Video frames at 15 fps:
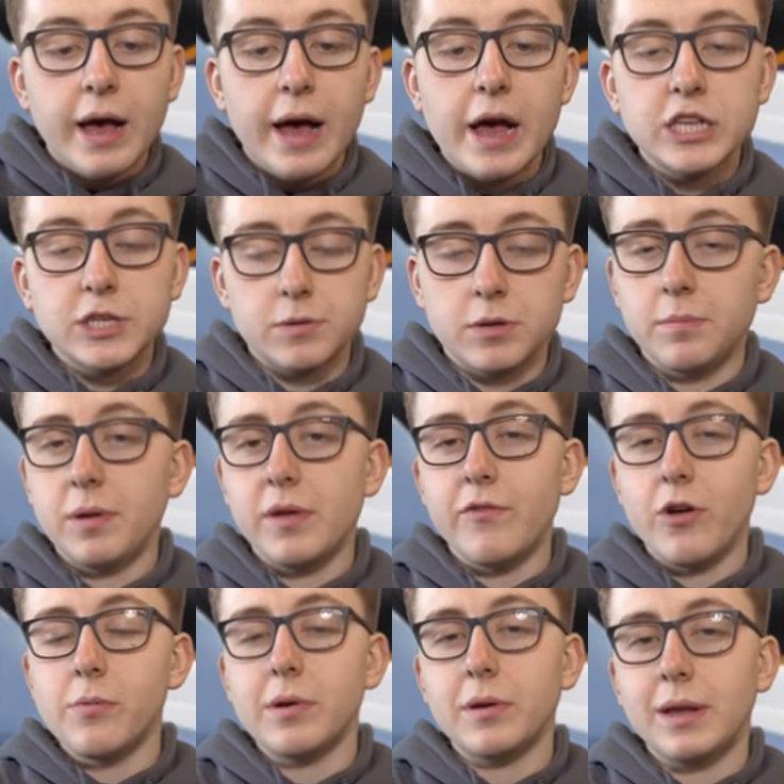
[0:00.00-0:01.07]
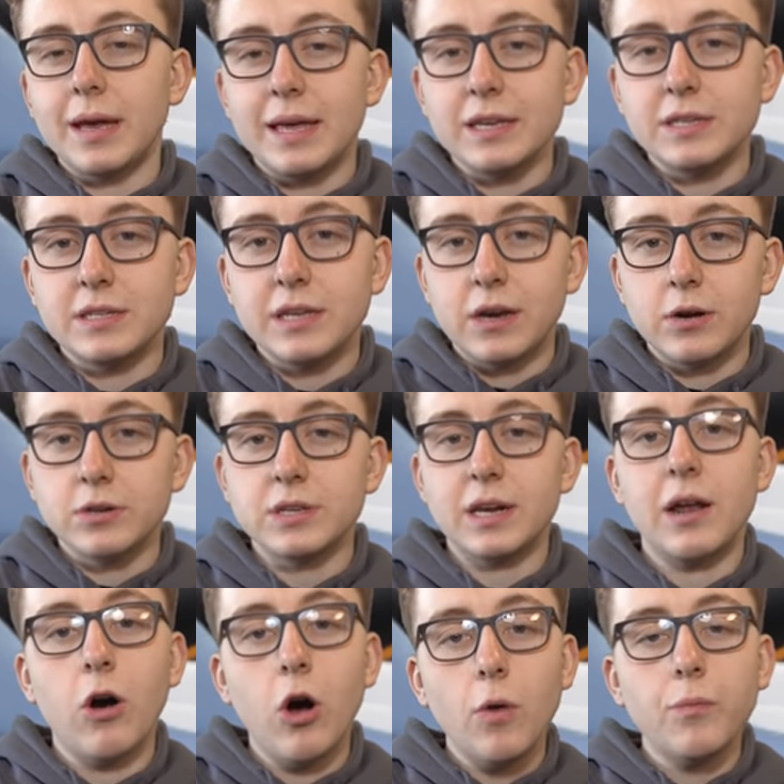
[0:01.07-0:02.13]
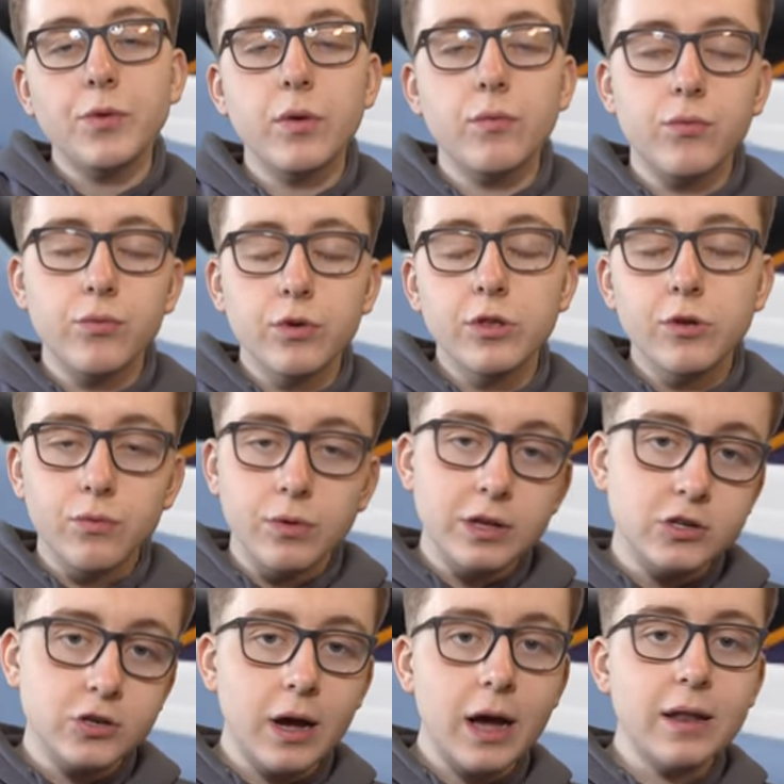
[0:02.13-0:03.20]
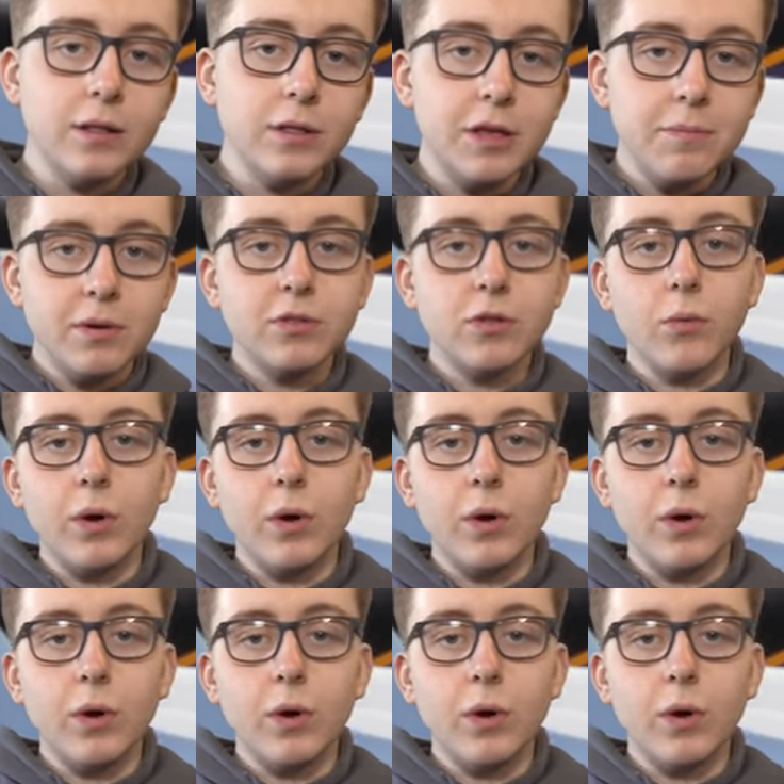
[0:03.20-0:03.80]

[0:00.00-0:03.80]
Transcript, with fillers: I expect them to be available at Nike sneakers, and I hope they really, really try to limit the